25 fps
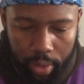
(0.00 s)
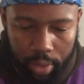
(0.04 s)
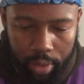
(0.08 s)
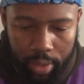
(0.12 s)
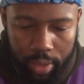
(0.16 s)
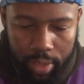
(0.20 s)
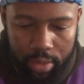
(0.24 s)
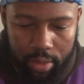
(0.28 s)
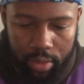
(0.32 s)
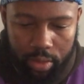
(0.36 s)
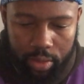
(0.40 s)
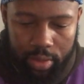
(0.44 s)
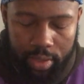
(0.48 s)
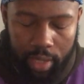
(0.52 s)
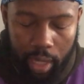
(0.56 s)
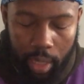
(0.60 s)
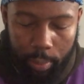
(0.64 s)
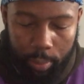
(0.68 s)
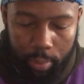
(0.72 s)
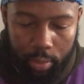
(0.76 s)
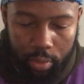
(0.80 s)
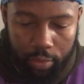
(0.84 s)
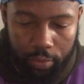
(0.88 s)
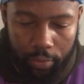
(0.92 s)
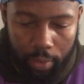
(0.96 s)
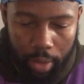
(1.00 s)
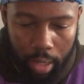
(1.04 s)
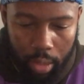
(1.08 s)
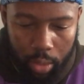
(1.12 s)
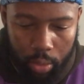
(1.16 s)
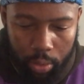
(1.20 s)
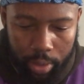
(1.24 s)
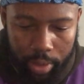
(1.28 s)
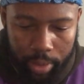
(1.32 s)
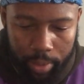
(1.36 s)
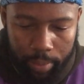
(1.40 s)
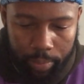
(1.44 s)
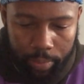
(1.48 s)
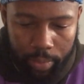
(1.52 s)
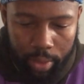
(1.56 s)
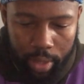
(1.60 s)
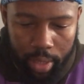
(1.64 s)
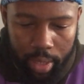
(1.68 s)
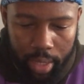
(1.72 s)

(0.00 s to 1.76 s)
his disciples followed him.